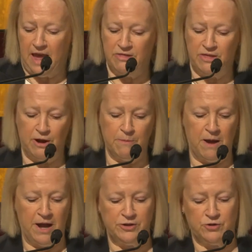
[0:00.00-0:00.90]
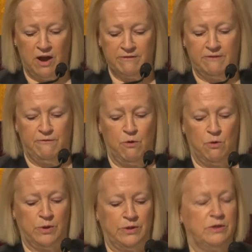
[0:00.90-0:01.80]
and thereby driving
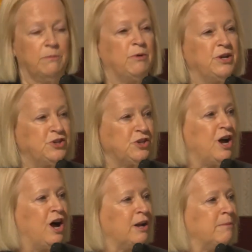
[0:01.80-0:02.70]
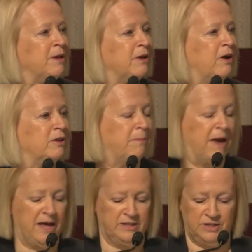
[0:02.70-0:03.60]
forward the British economy on the
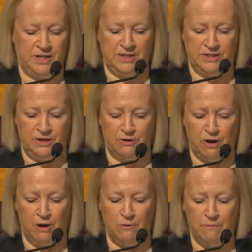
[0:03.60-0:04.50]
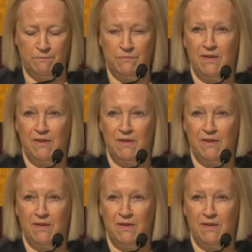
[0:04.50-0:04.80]
path to net zero.